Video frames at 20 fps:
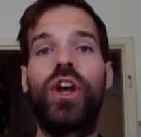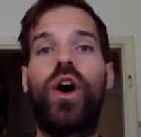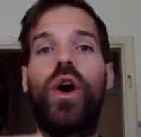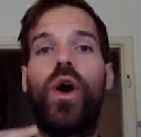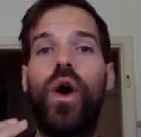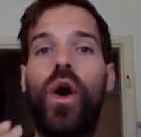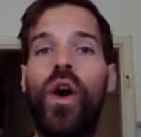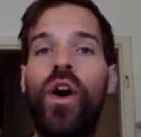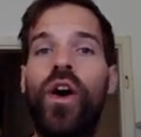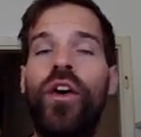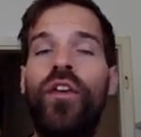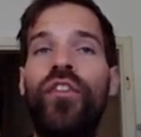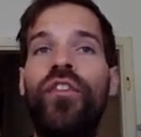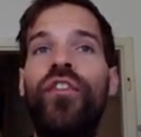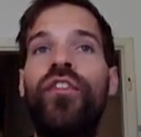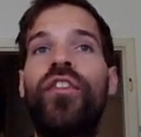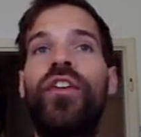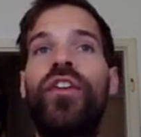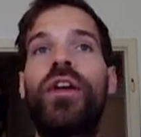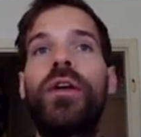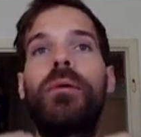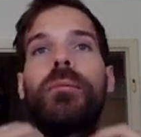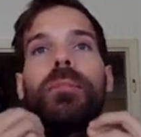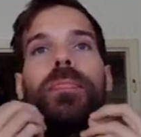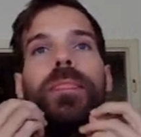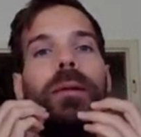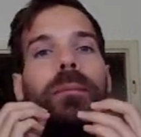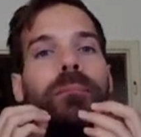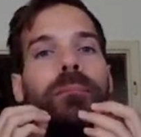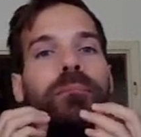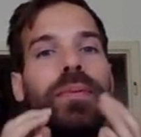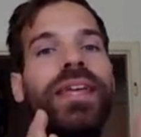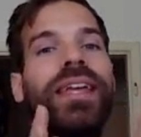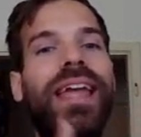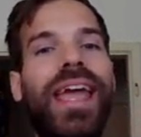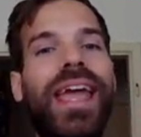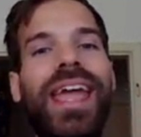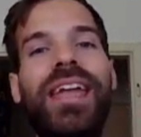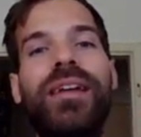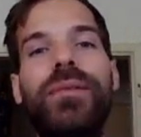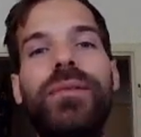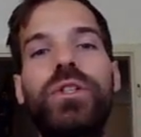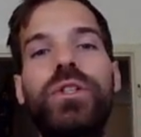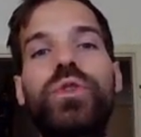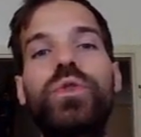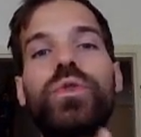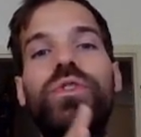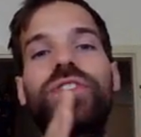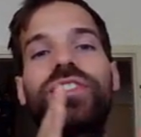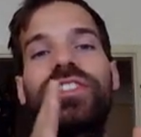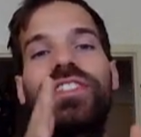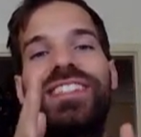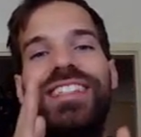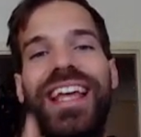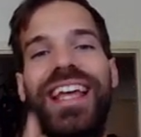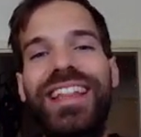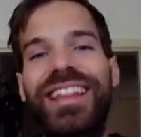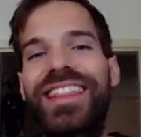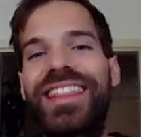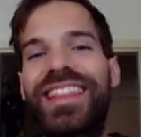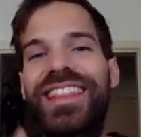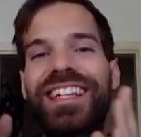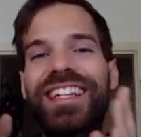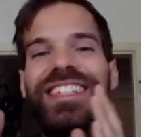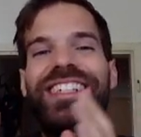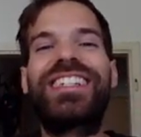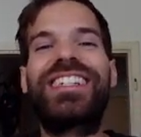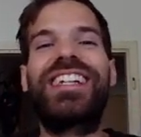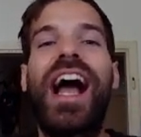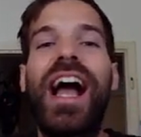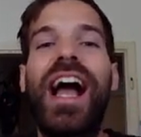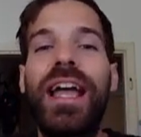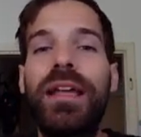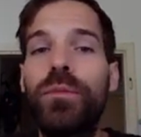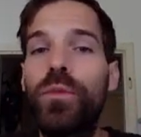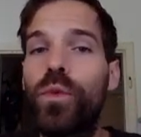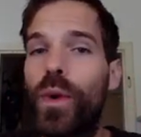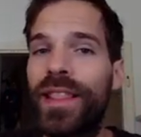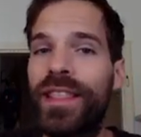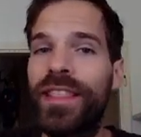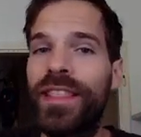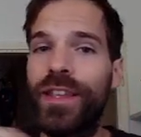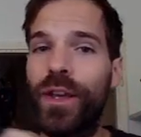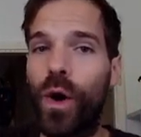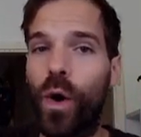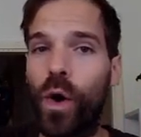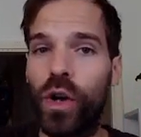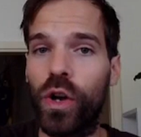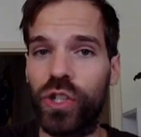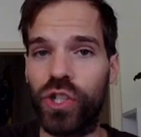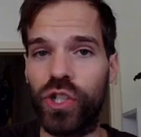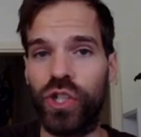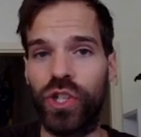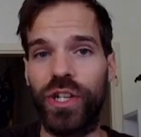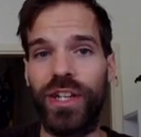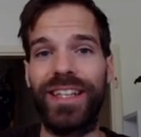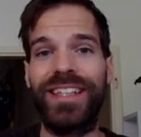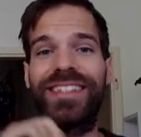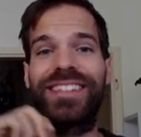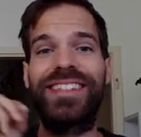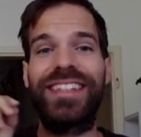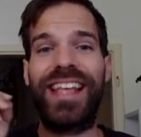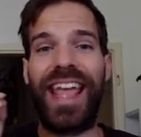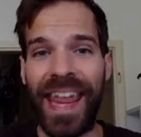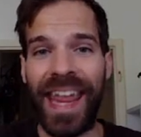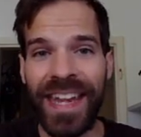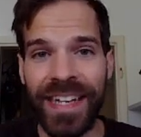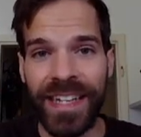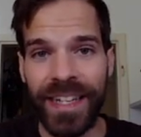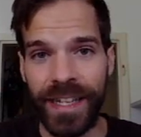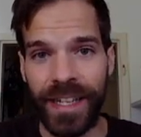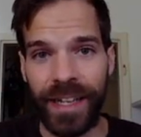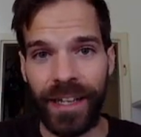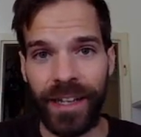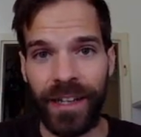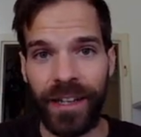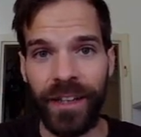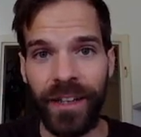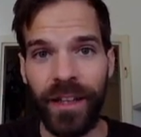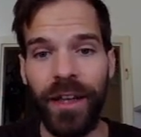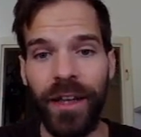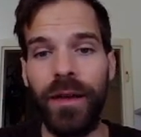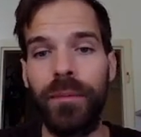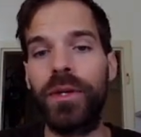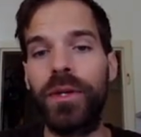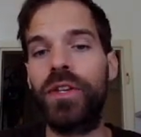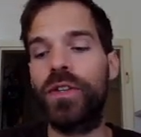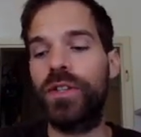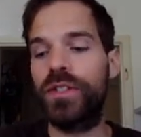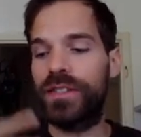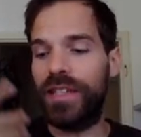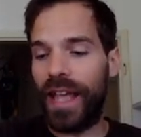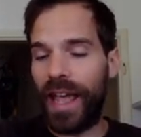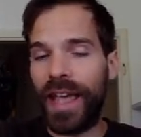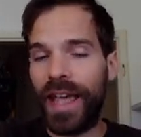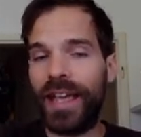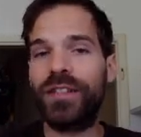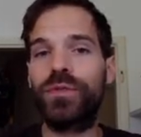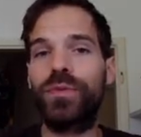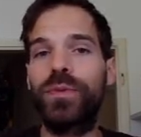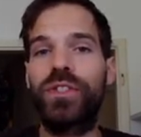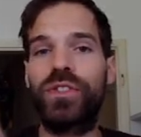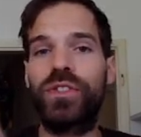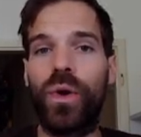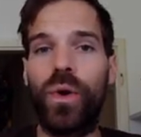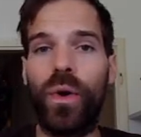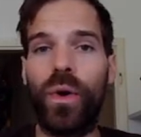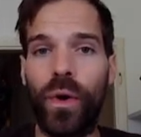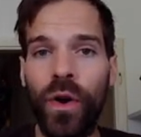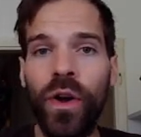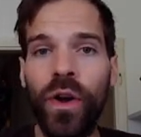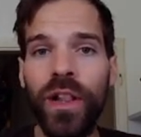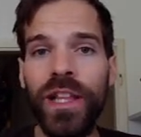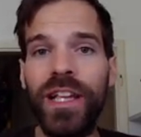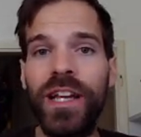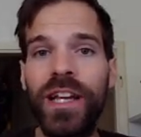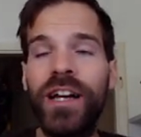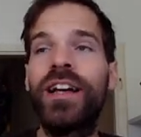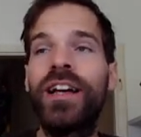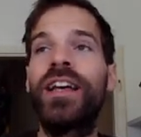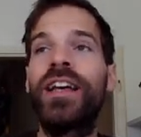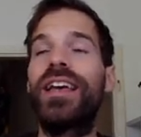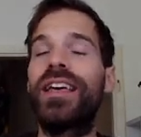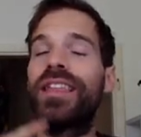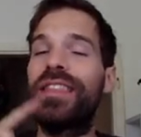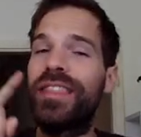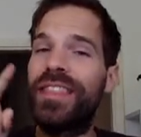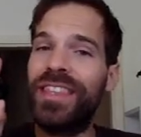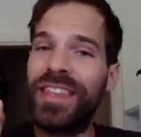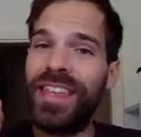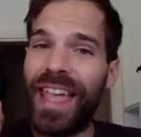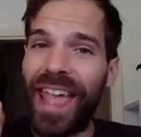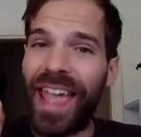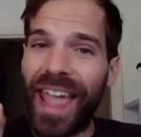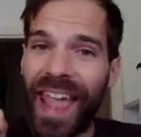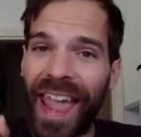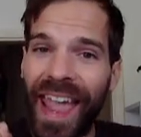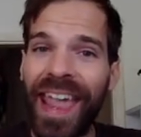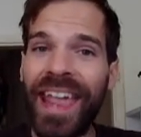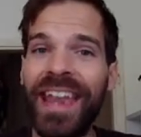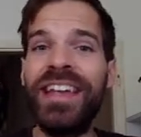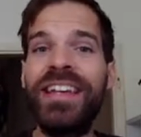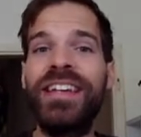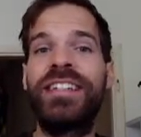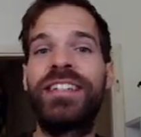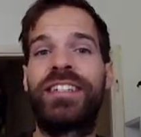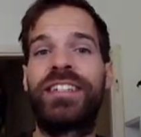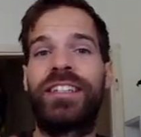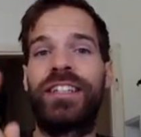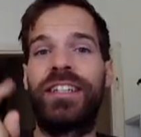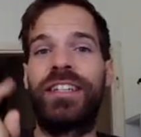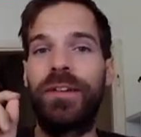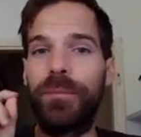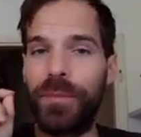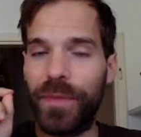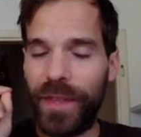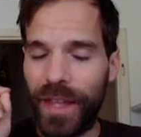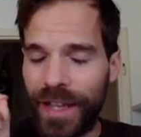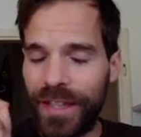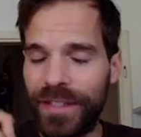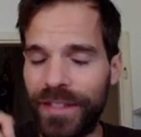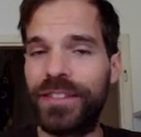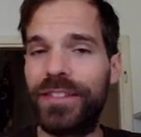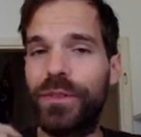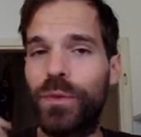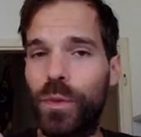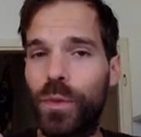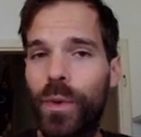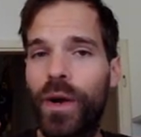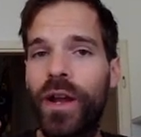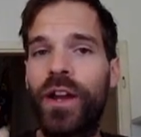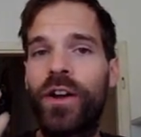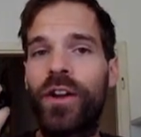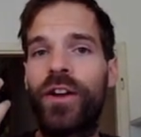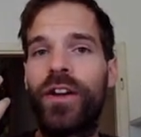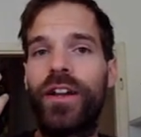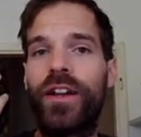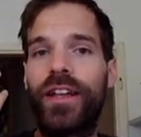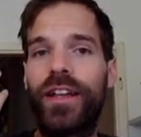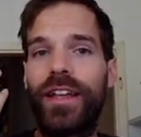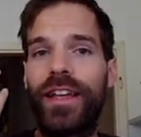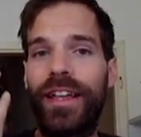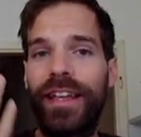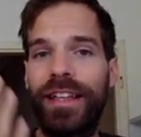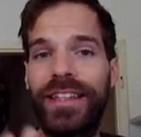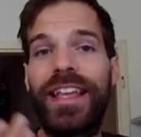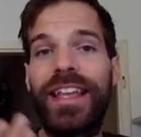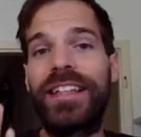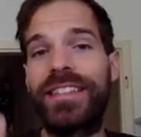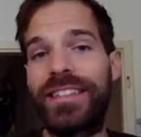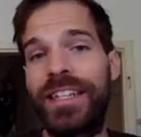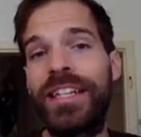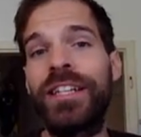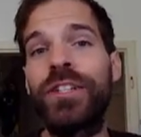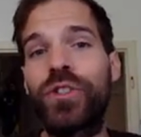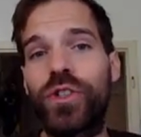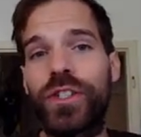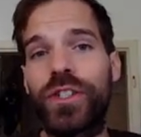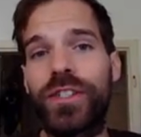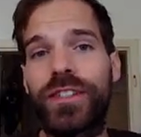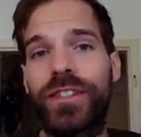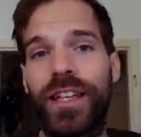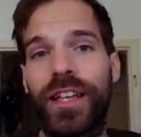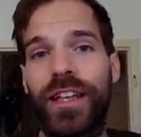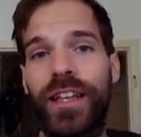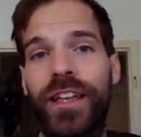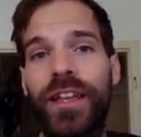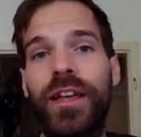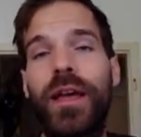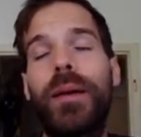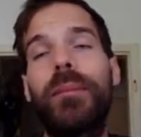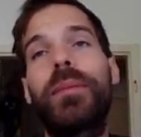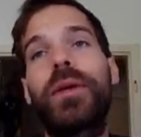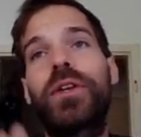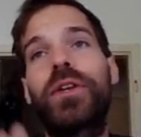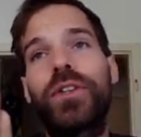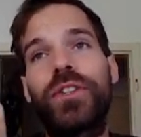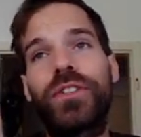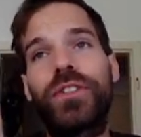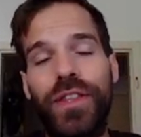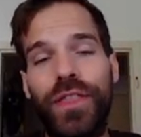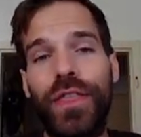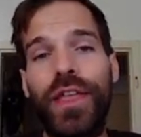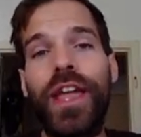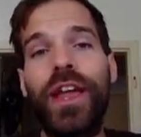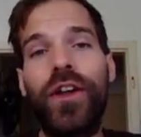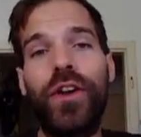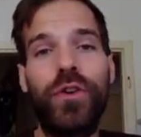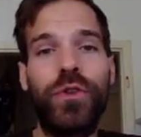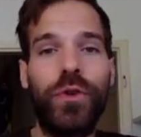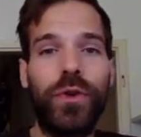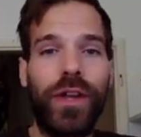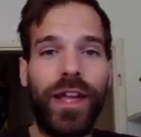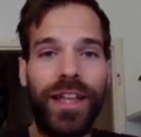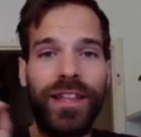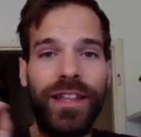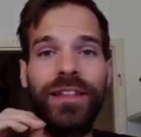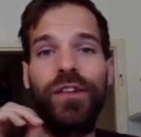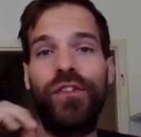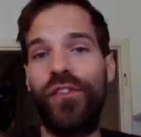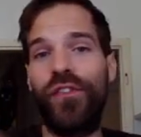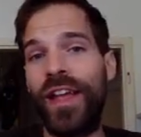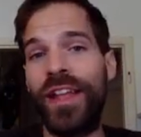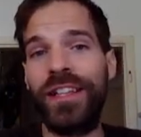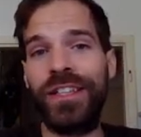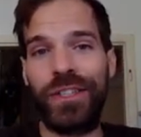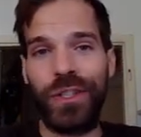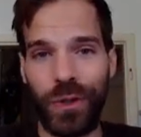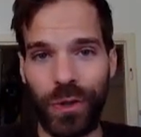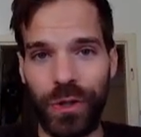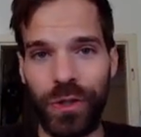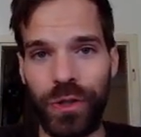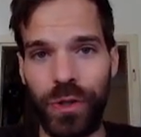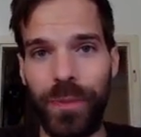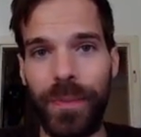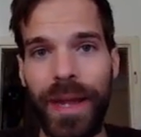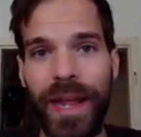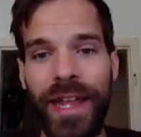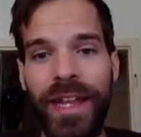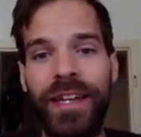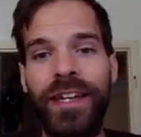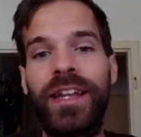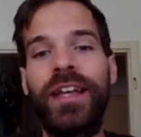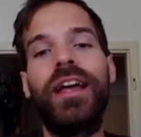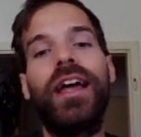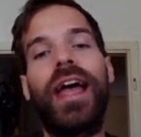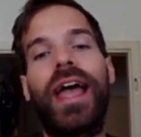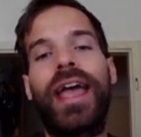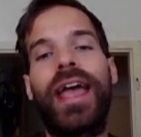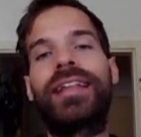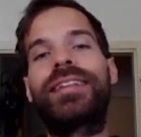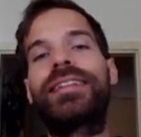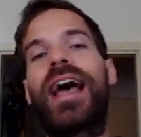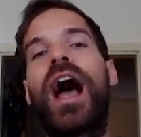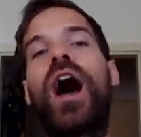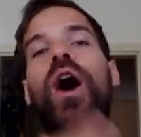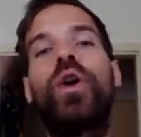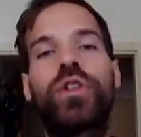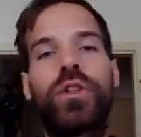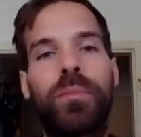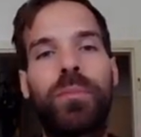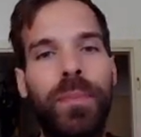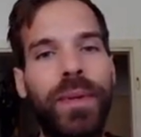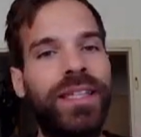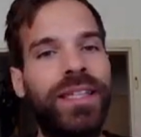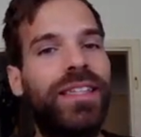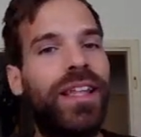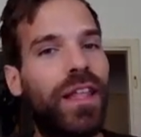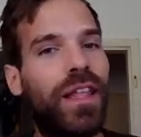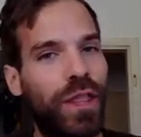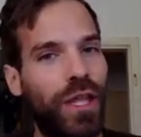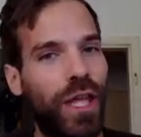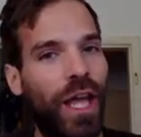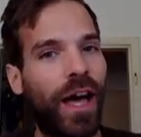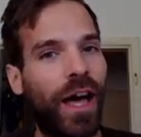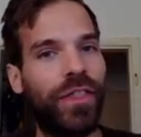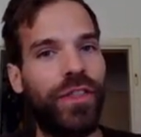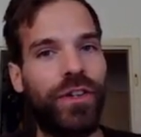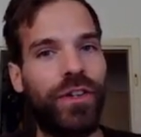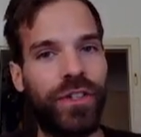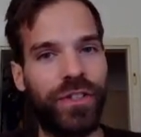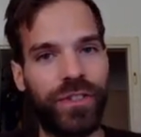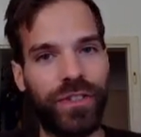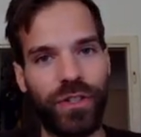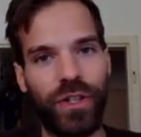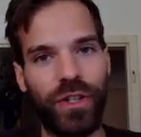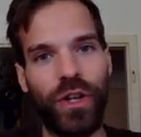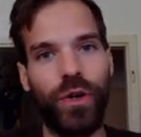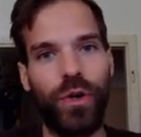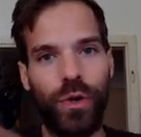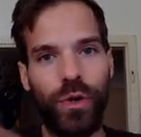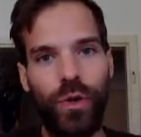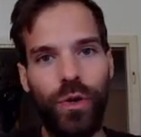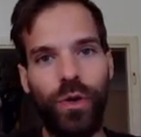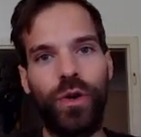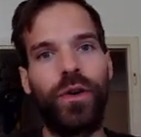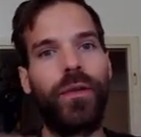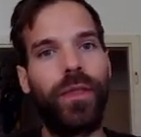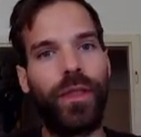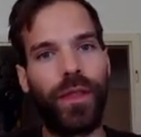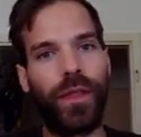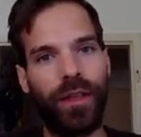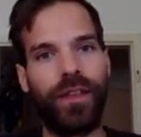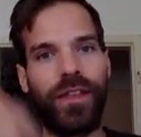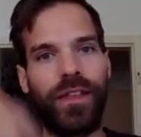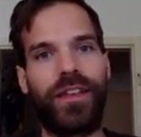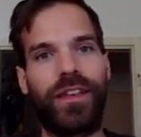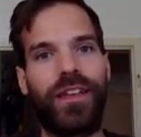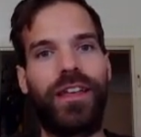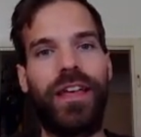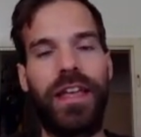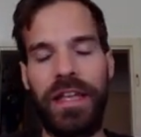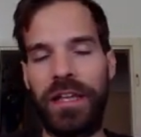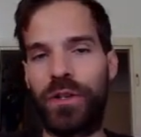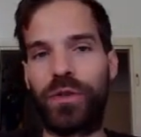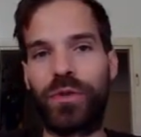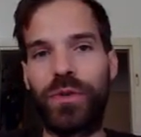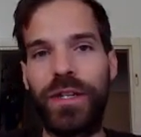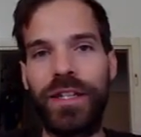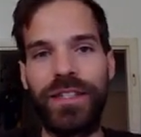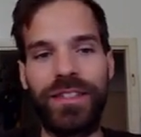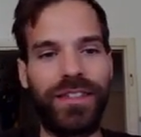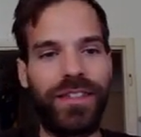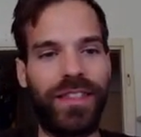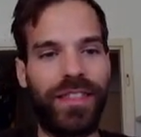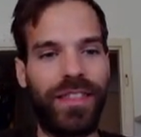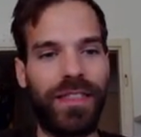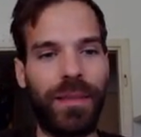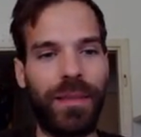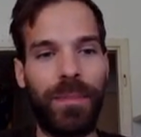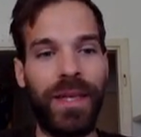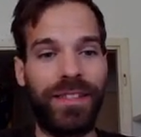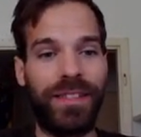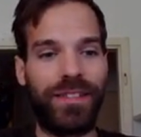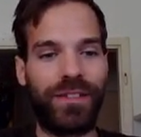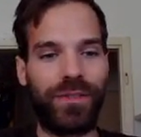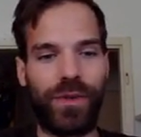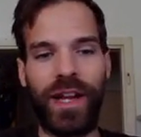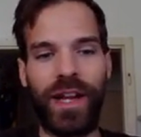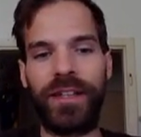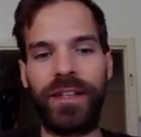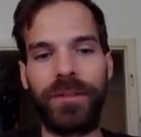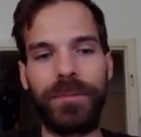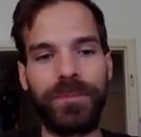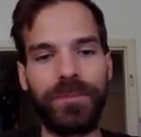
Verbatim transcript: of being able to set the time when the auction is ending. Because as we saw earlier, the end is where it gets interesting. Because there you can defend your domain and outbid the others who increase the bids, right?